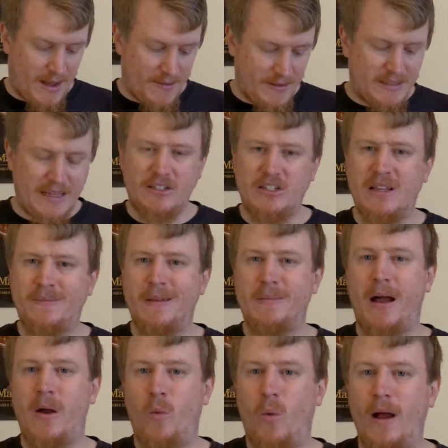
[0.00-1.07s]
This is actually something
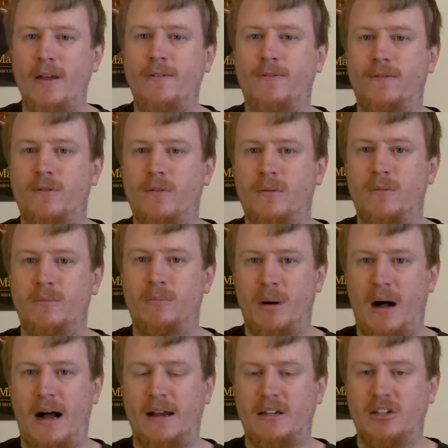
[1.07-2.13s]
my wife
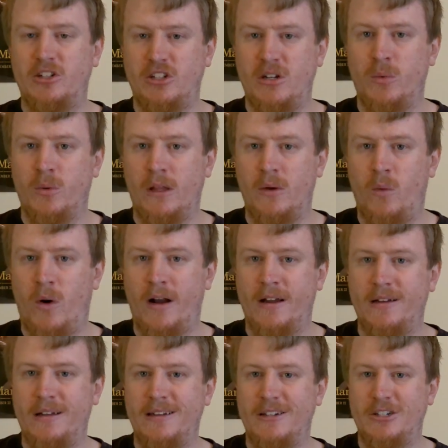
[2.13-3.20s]
bought because she really
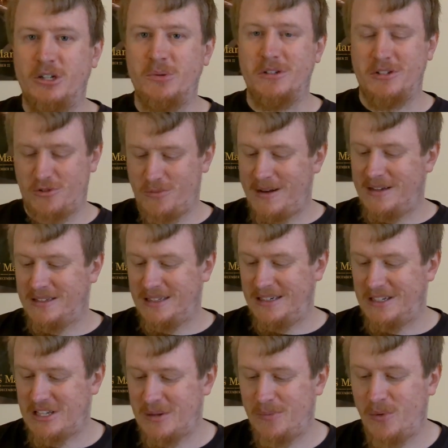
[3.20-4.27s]
wanted it, and she was tremendously
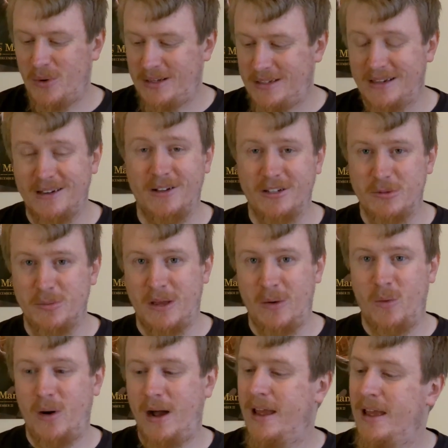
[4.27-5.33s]
disappointed, and I'll
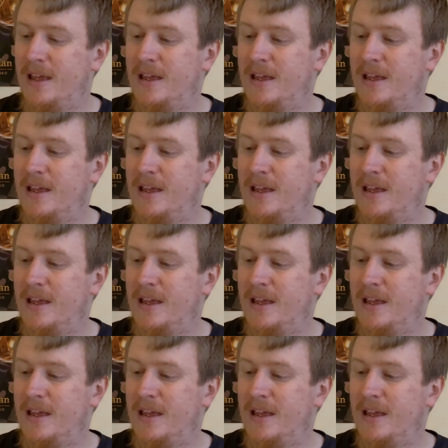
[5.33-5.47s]
explain why.